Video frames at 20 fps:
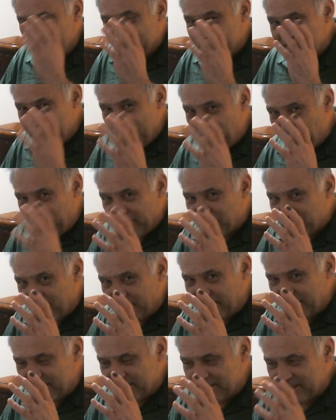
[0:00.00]
the picture of
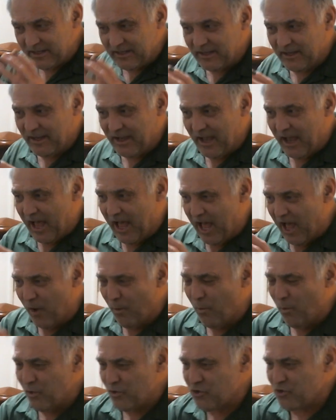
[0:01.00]
this?
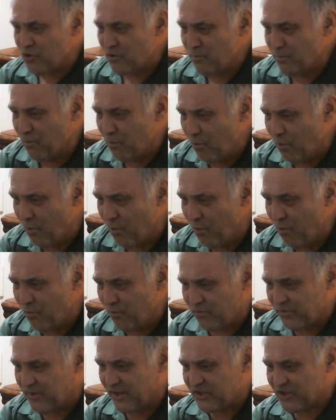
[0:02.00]
How would you
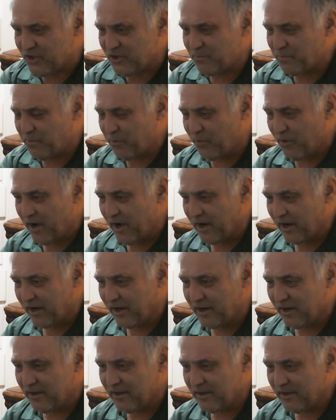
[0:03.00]
move the
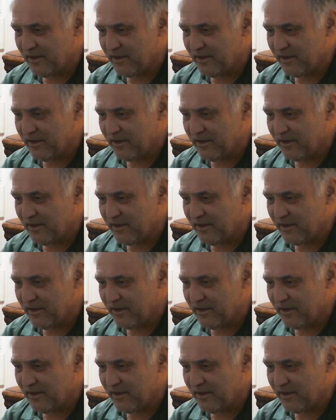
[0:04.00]
spring